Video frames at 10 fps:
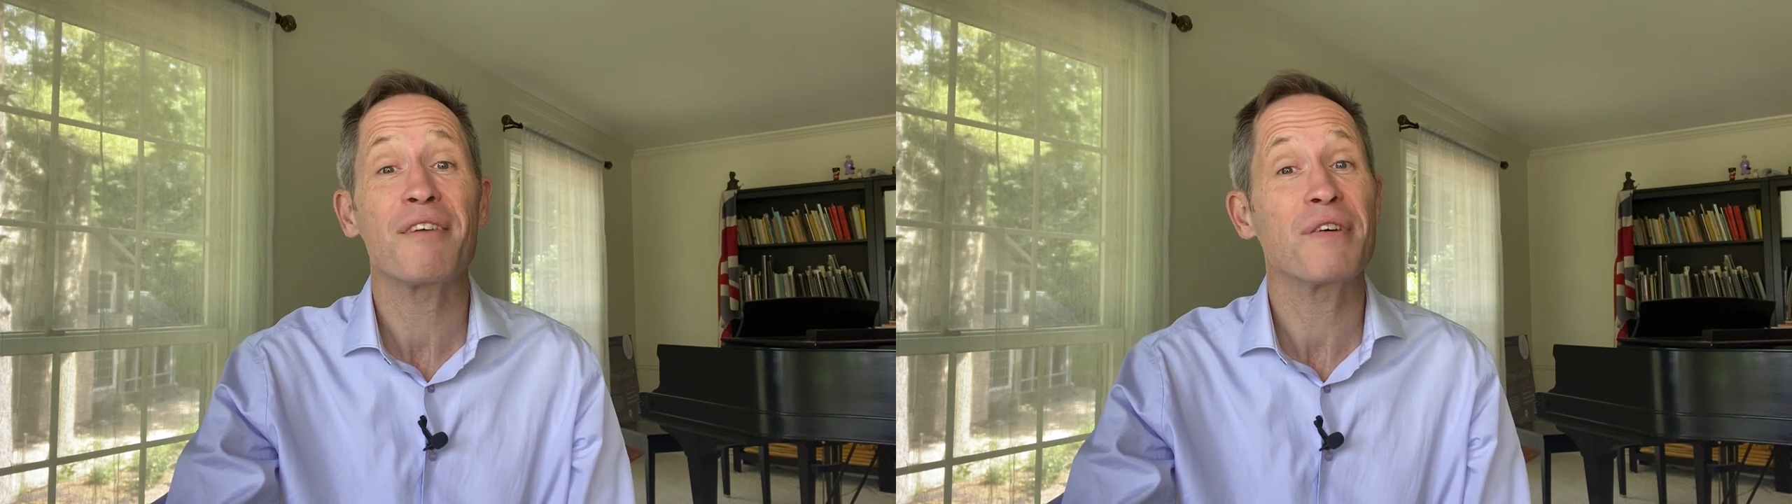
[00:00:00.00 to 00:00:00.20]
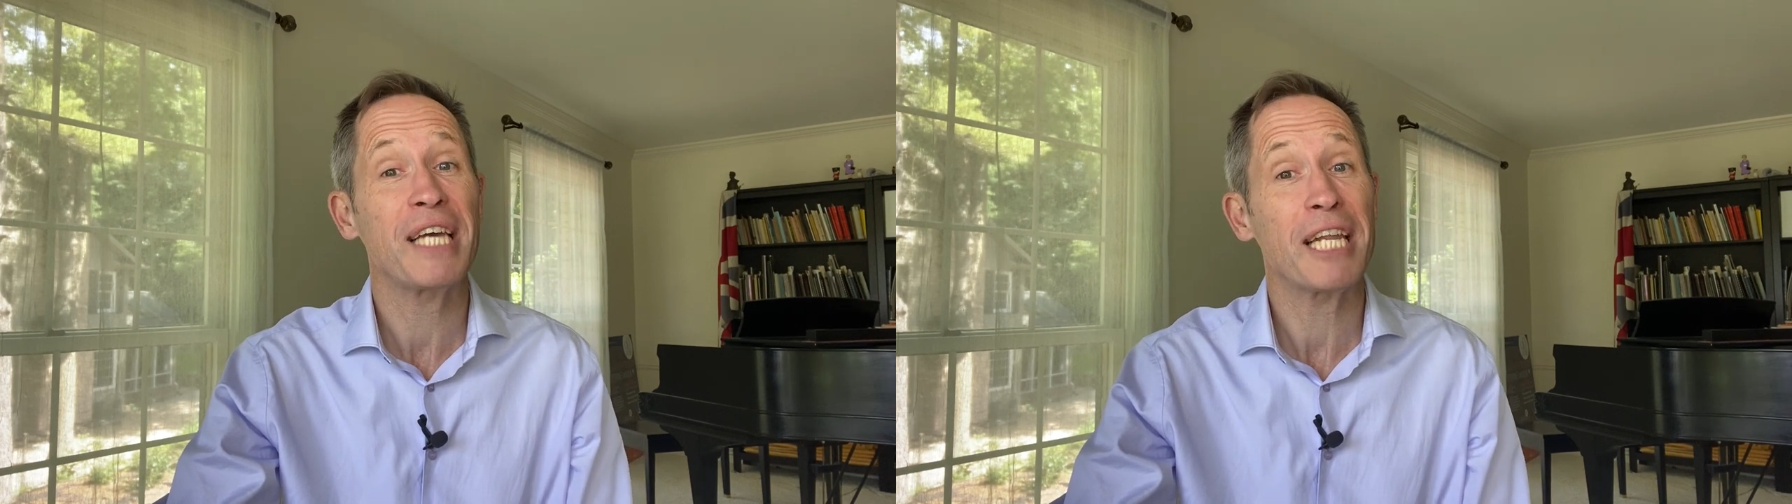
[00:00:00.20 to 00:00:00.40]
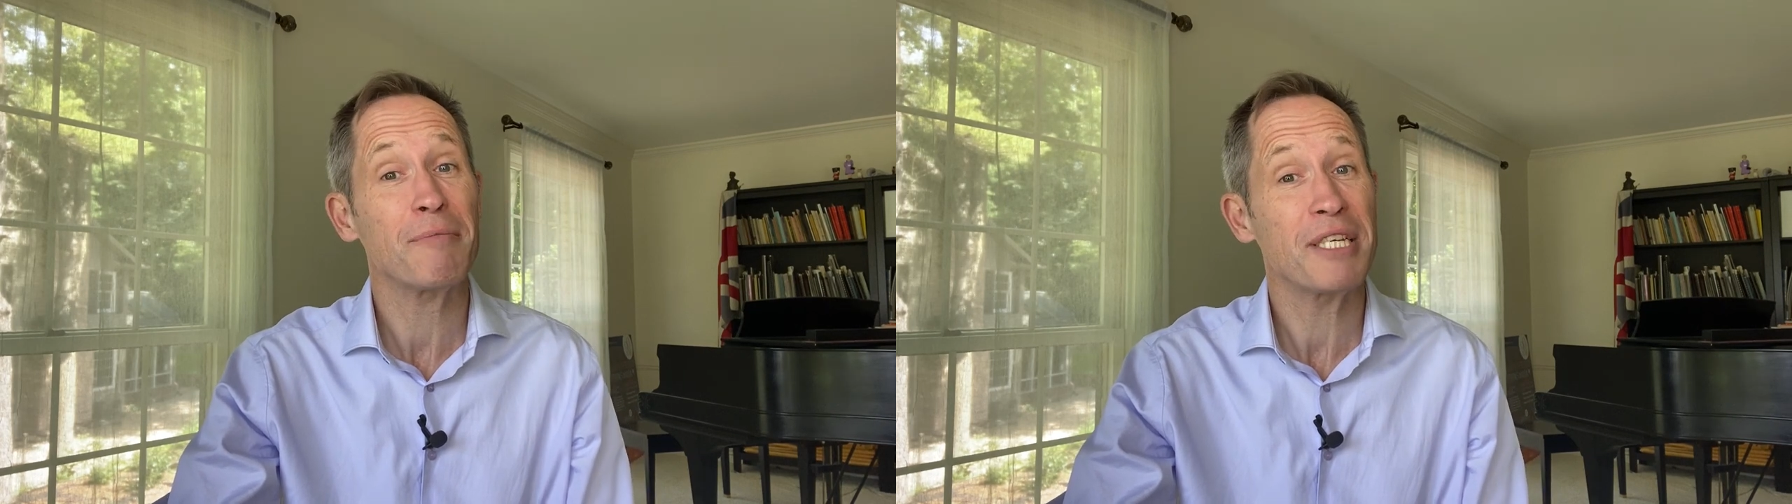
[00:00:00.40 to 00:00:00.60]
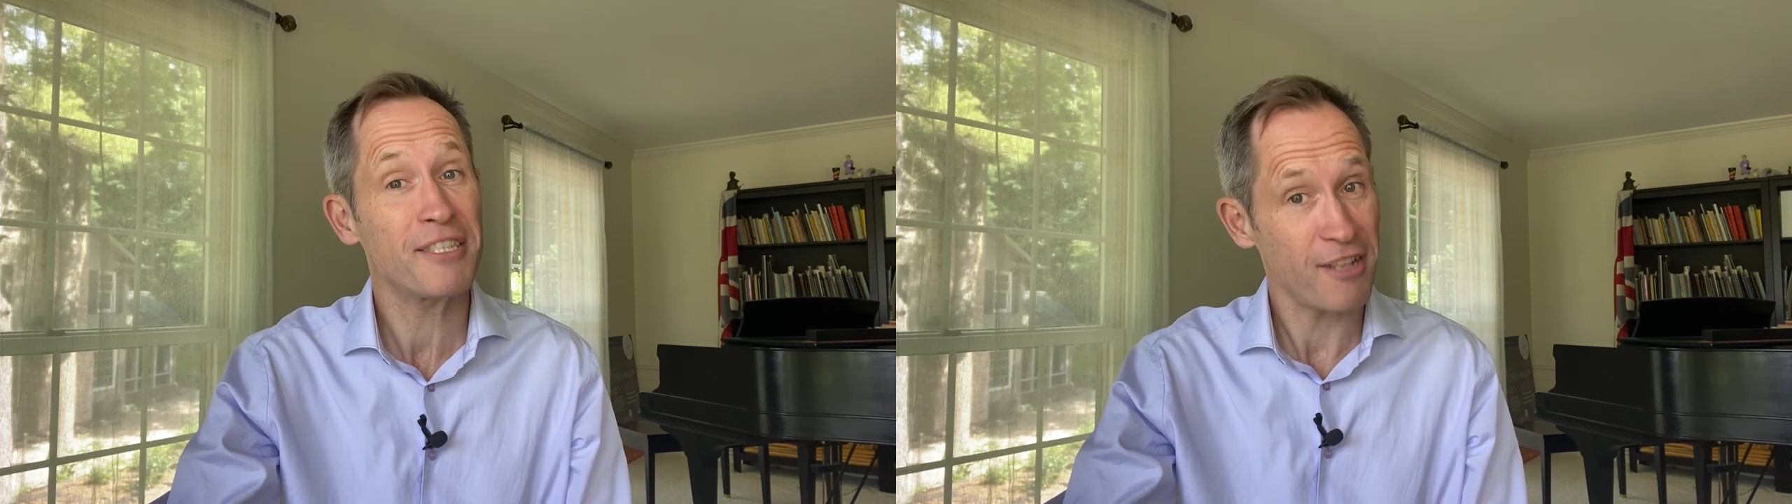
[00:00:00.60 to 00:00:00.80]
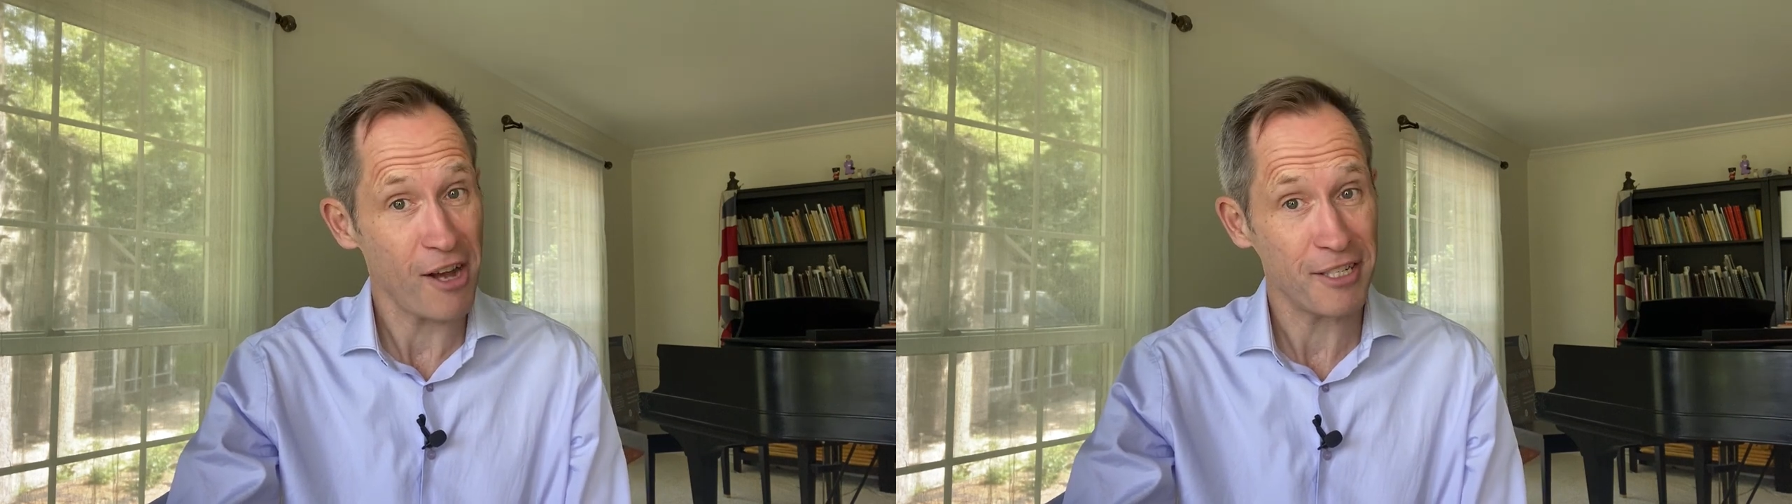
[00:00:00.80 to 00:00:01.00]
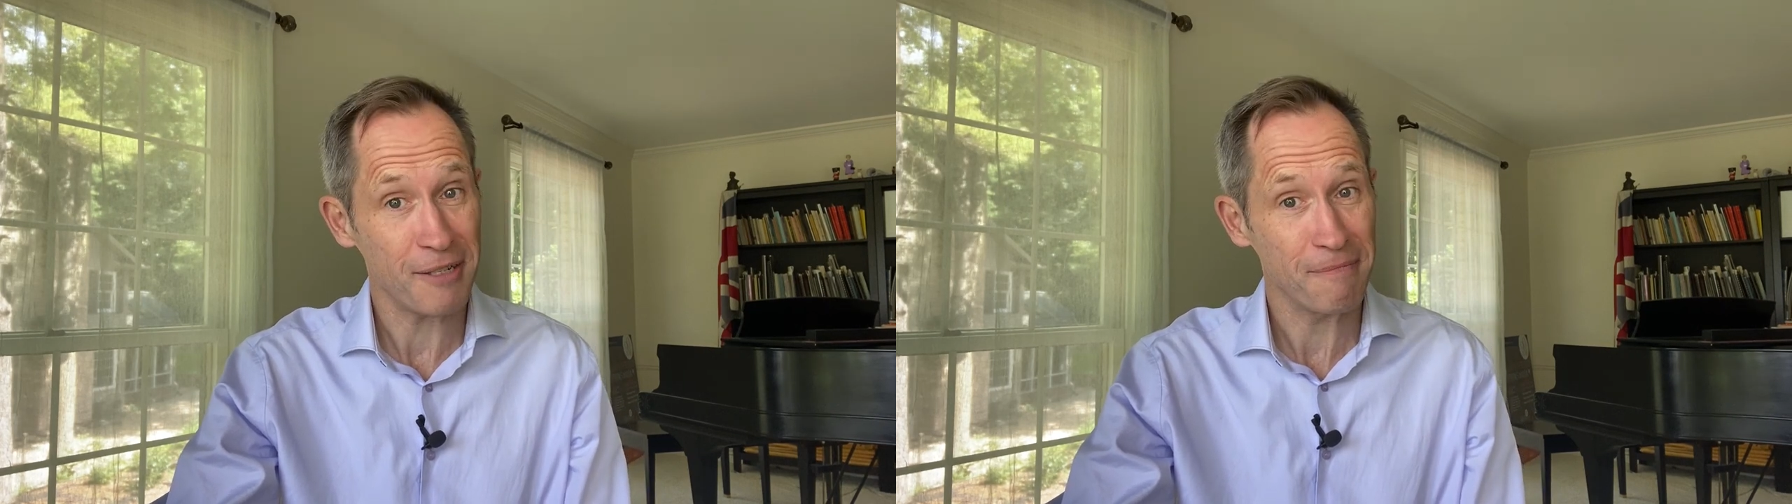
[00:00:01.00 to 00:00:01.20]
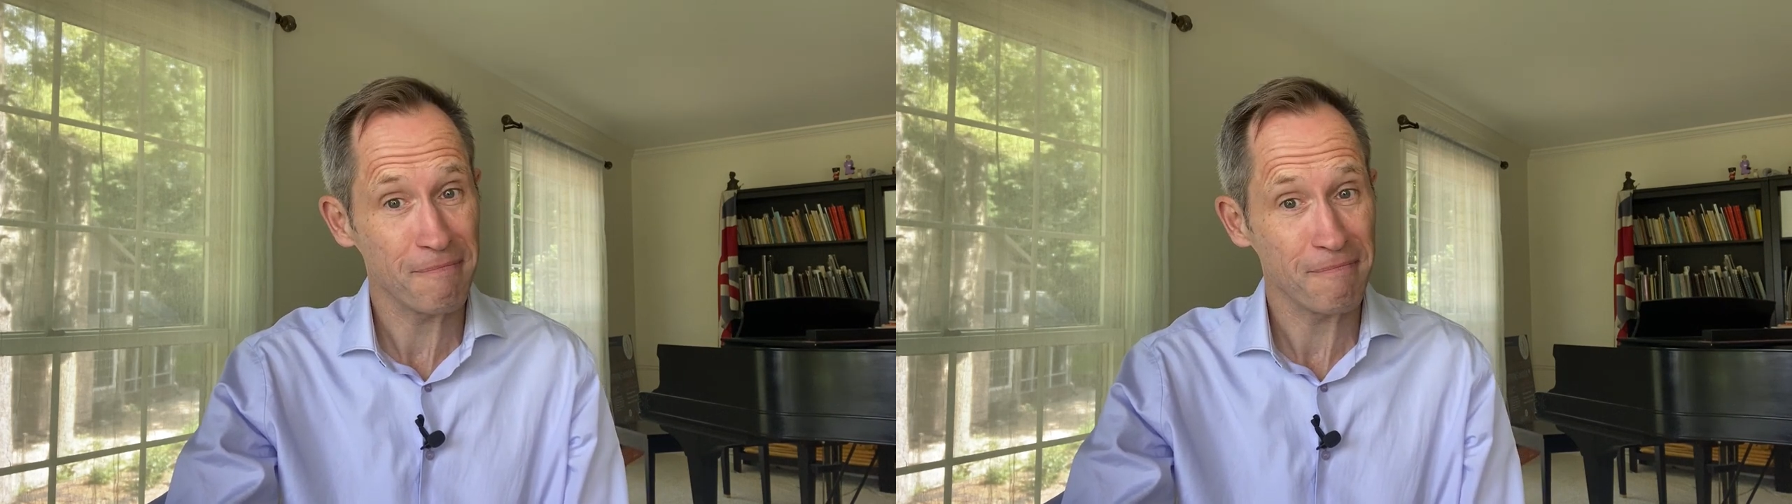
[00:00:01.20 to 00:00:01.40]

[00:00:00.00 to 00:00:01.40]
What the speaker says: for getting me started.